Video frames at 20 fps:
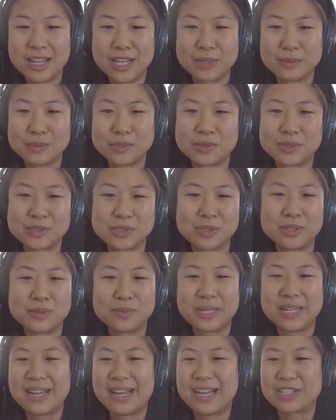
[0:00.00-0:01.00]
So it was
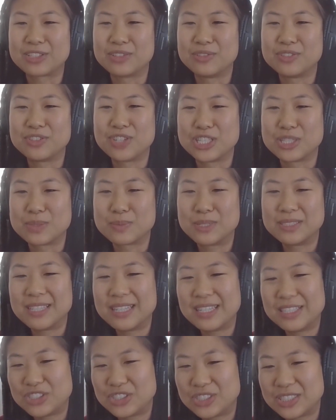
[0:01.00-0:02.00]
all about active
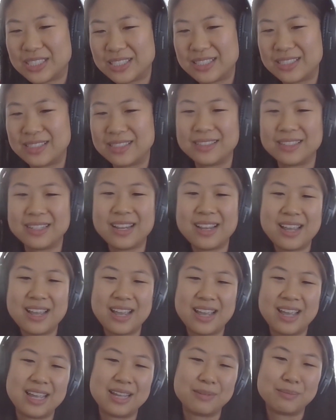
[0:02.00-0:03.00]
transportation
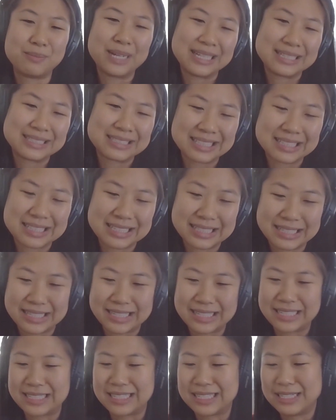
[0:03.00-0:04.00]
and
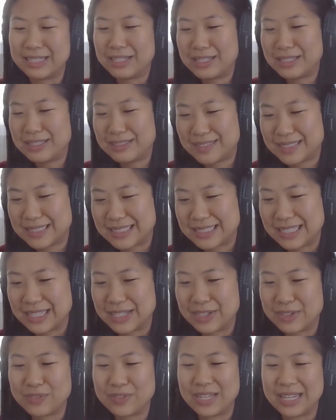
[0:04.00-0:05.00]
bicycling and all of the
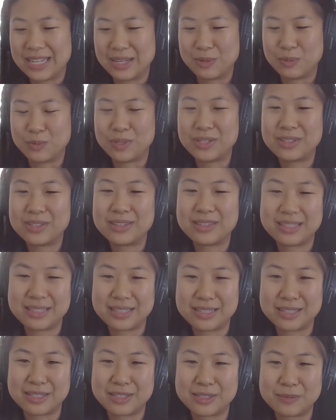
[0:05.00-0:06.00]
stuff. And one of
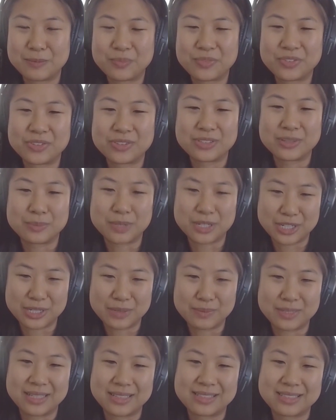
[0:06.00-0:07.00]
the
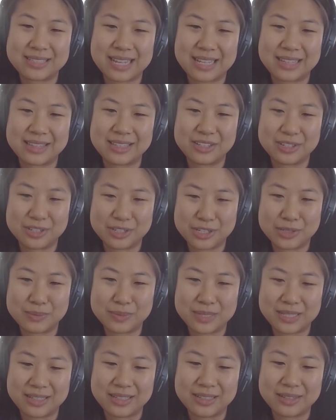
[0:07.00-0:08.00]
departments at the
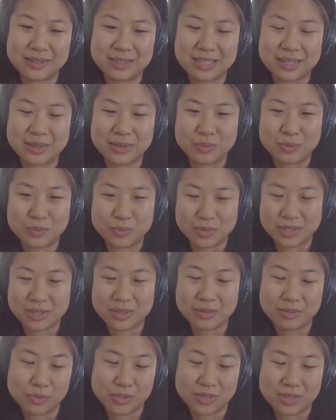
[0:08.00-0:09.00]
Army that
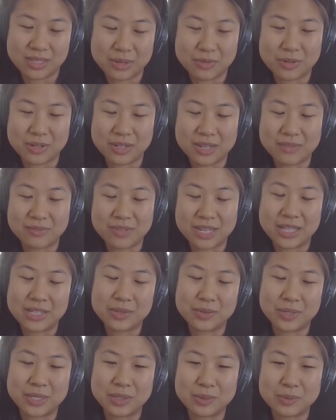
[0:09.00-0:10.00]
what they were
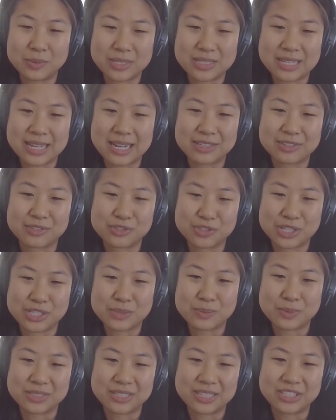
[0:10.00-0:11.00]
evaluating was active
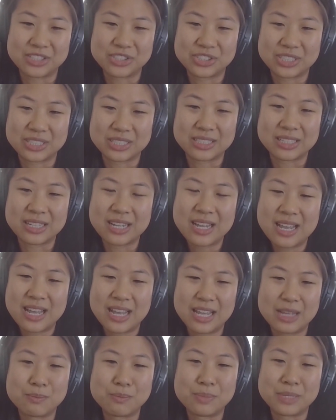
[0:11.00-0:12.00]
transportation
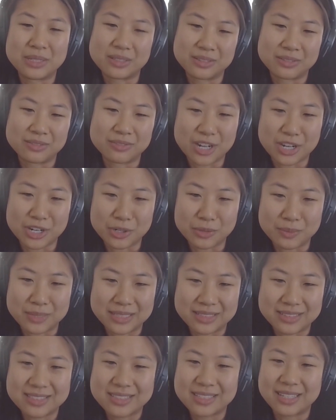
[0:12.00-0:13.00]
and built
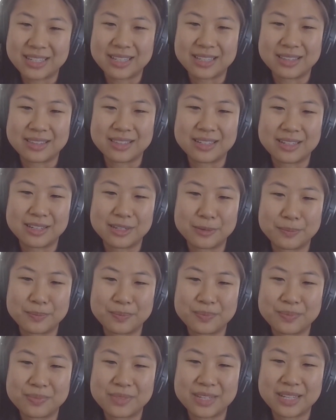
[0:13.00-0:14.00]
environment
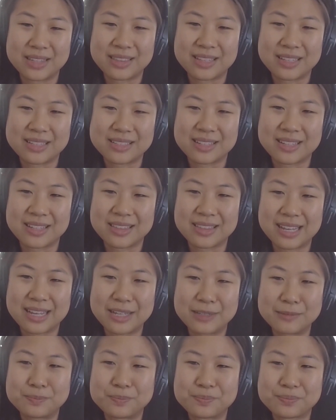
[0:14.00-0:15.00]
and things like
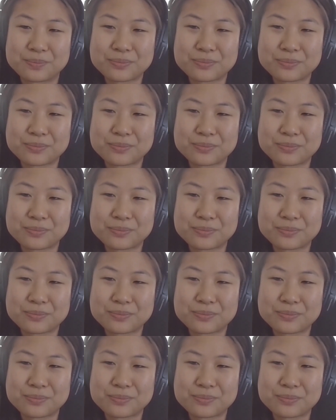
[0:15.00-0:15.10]
that.